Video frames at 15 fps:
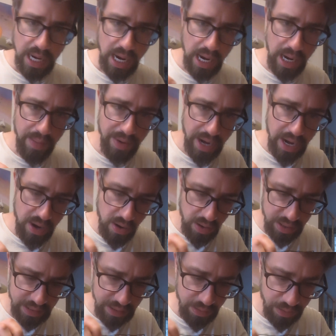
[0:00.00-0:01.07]
and I know
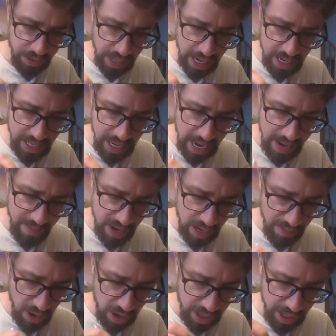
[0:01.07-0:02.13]
we're hitting the
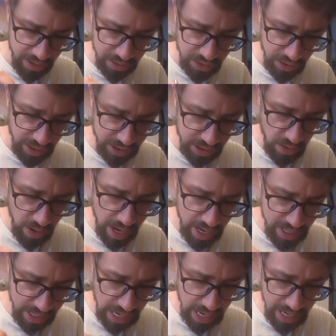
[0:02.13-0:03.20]
8-minute mark here. So let's go
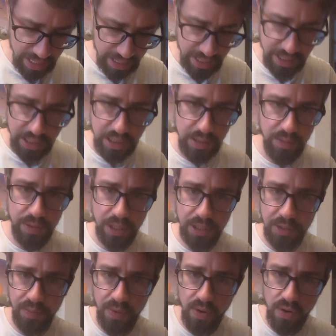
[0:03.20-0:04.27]
ahead and get into this
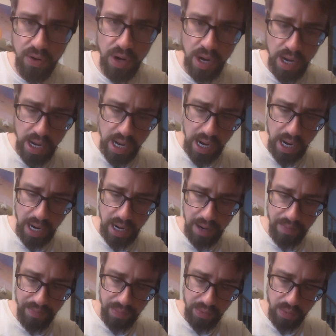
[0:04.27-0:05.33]
spoon.
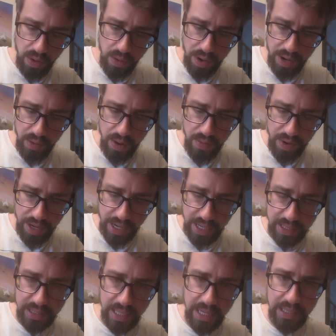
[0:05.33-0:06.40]
We want to get
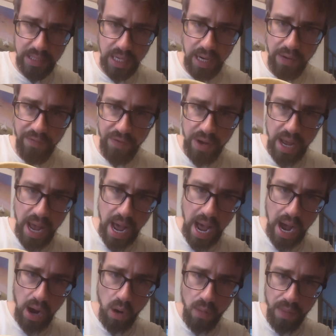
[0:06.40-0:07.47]
a sense of
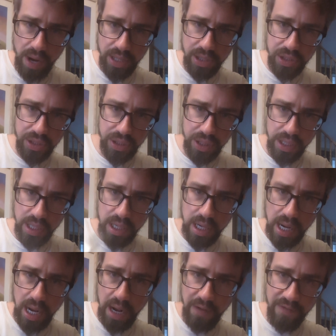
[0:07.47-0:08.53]
how much
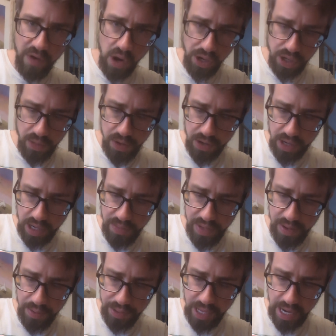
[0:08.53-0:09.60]
volume you're gonna
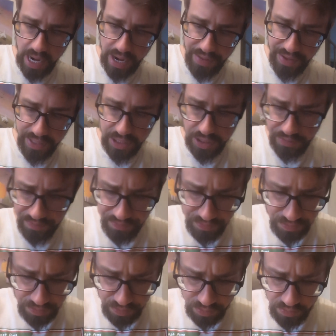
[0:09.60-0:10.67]
be able to get out of this,
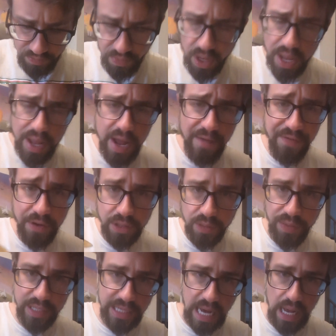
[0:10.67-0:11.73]
if there's a
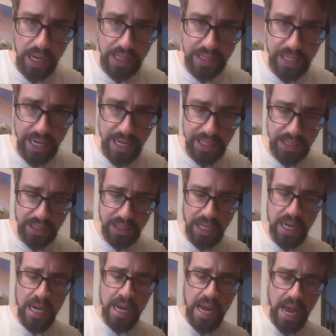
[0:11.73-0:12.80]
metallic taste,
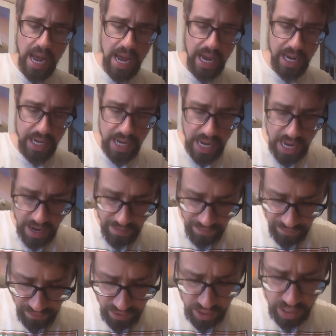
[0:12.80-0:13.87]
and
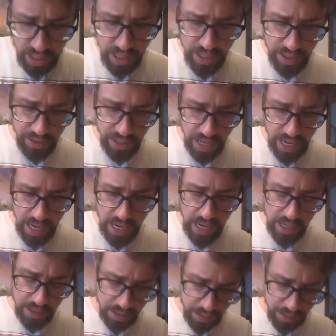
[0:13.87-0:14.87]
if there's